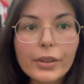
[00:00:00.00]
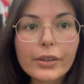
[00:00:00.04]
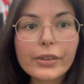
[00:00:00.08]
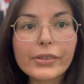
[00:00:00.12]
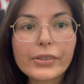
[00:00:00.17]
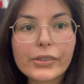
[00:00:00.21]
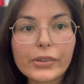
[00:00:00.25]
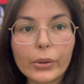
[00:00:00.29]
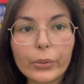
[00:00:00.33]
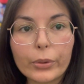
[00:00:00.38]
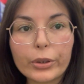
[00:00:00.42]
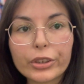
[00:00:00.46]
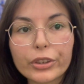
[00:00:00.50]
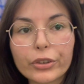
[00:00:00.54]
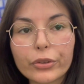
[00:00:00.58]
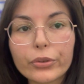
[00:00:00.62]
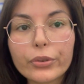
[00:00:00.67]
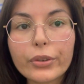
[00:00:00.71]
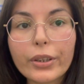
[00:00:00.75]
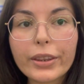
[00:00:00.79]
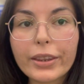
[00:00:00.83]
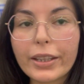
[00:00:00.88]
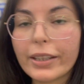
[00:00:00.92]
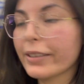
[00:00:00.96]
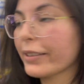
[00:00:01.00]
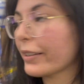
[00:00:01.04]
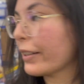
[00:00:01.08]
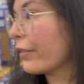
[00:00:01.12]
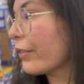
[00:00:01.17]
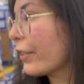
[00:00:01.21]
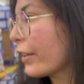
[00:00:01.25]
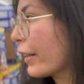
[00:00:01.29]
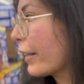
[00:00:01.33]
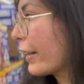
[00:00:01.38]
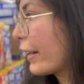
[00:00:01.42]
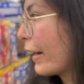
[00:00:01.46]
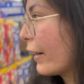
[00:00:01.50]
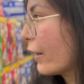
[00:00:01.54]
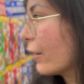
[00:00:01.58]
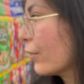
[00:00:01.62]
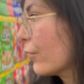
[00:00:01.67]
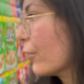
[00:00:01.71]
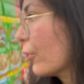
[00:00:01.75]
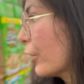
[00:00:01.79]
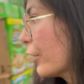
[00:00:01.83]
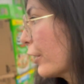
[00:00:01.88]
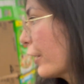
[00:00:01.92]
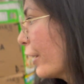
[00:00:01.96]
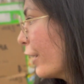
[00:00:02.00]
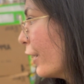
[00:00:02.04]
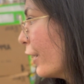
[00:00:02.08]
So we're doing Thanksgiving in California,